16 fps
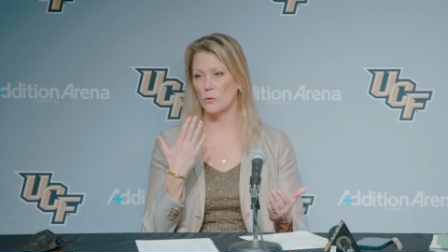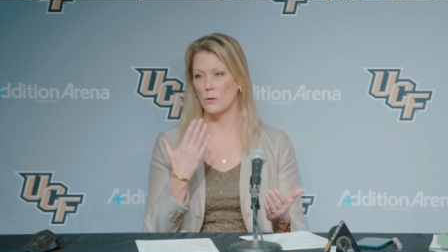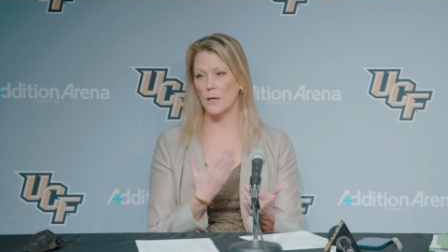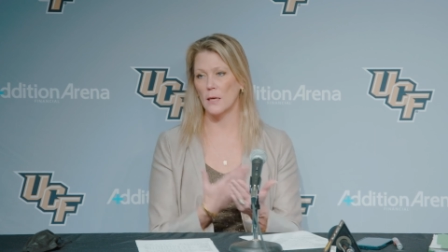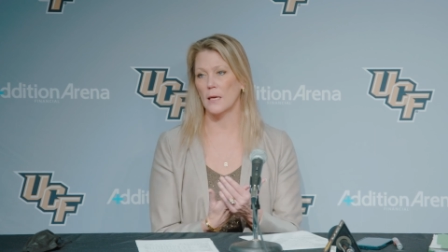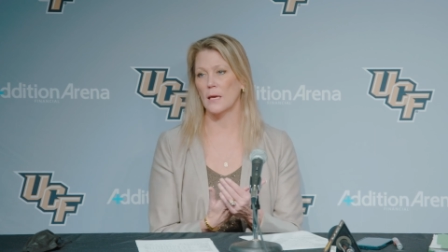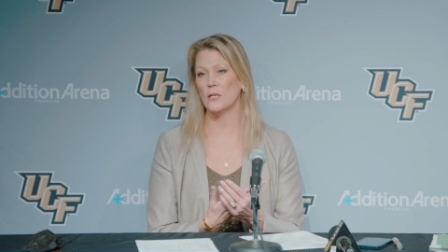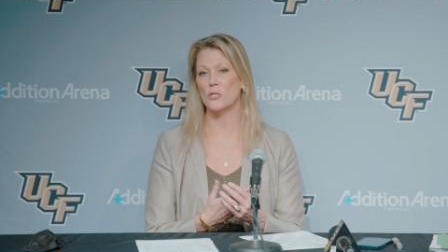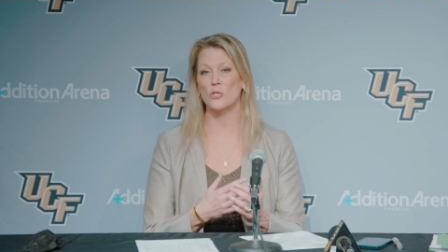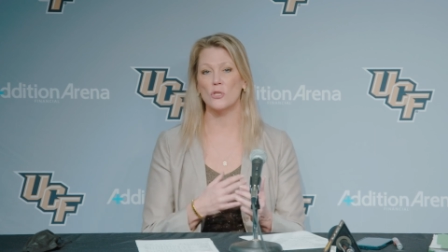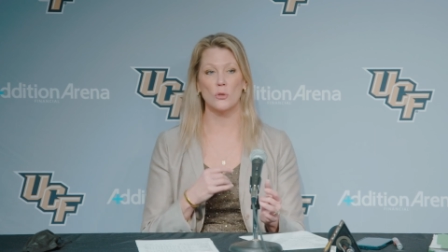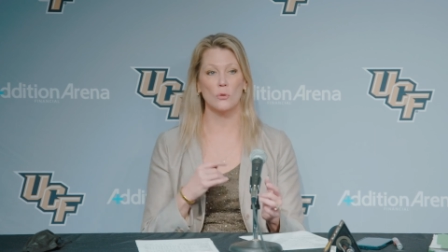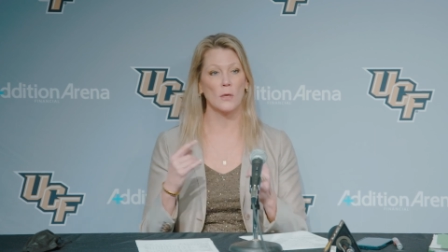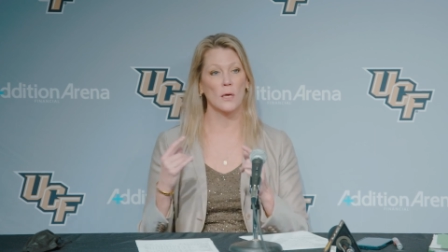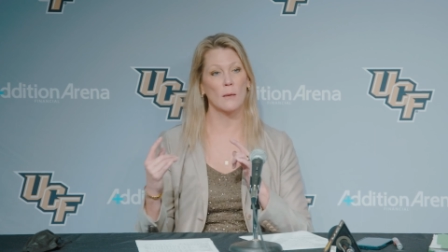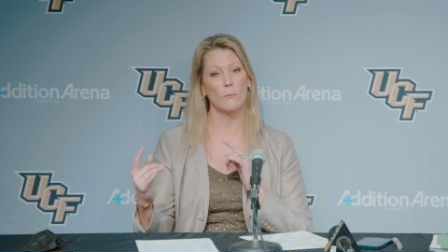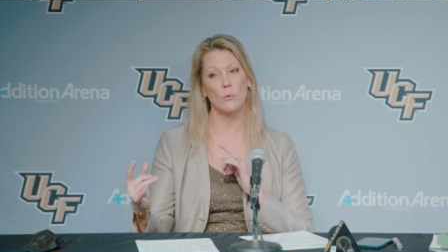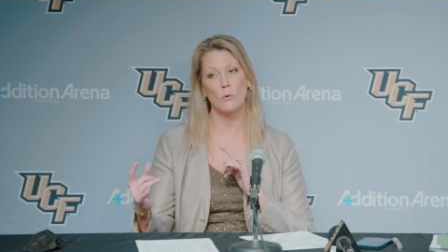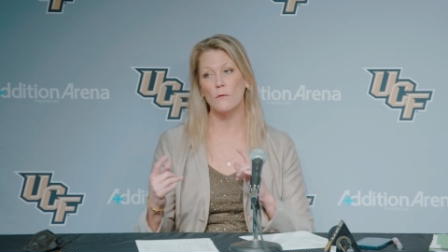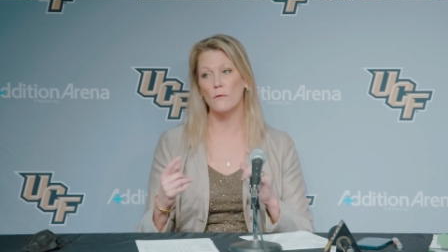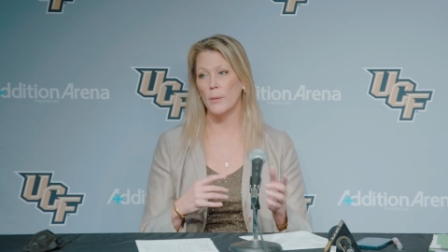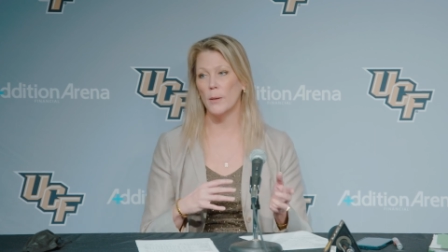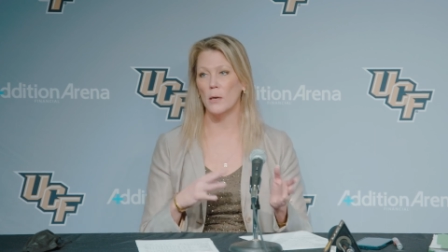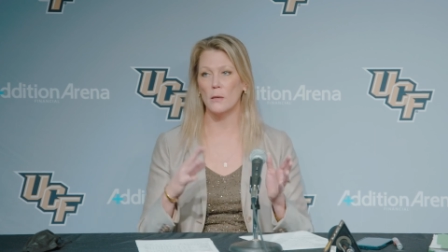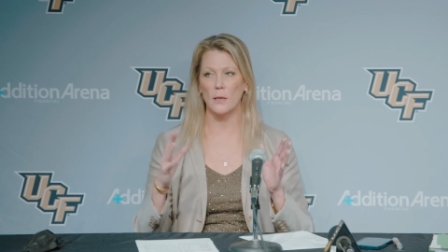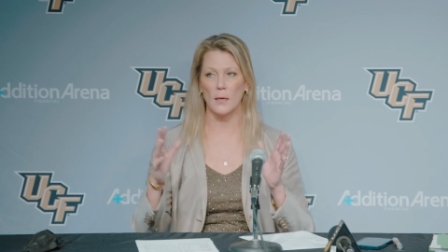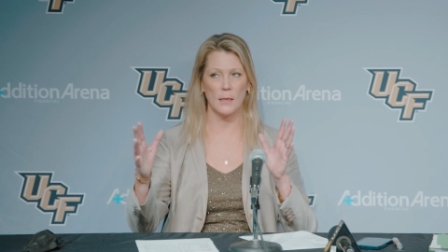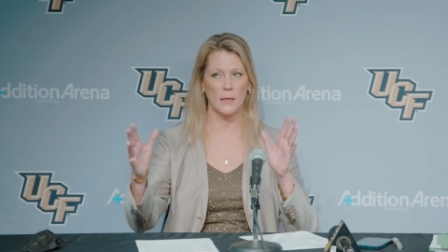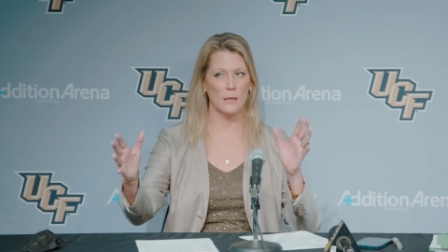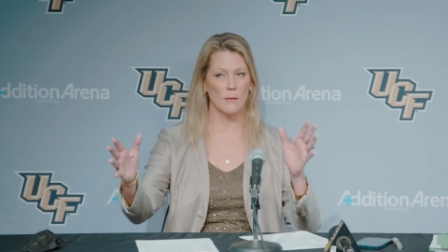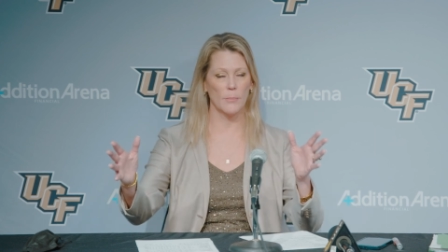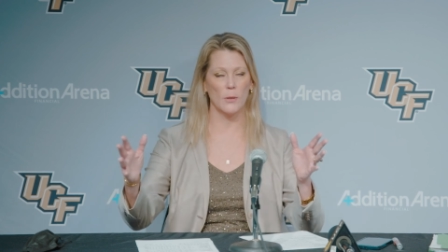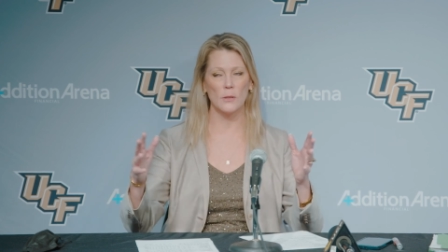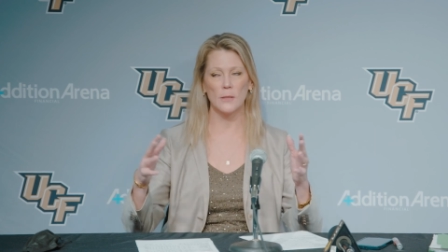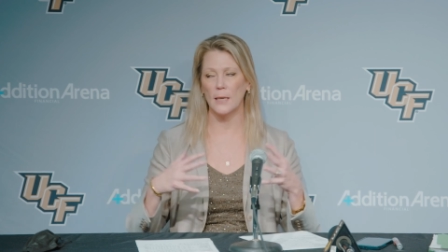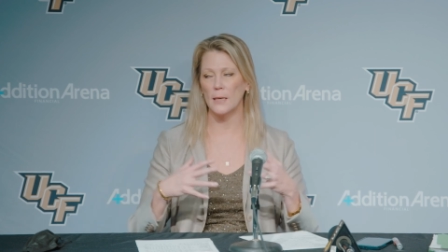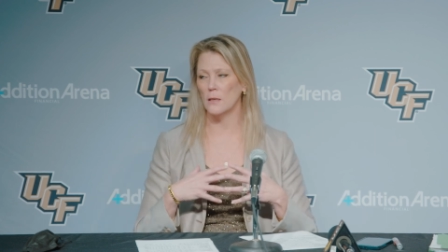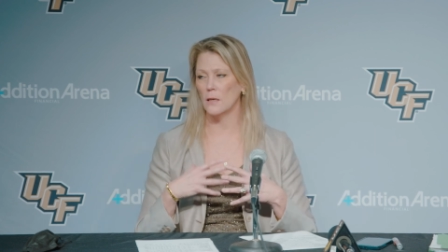You got to catch and shoot. You got to move the ball. You got to get the ball down.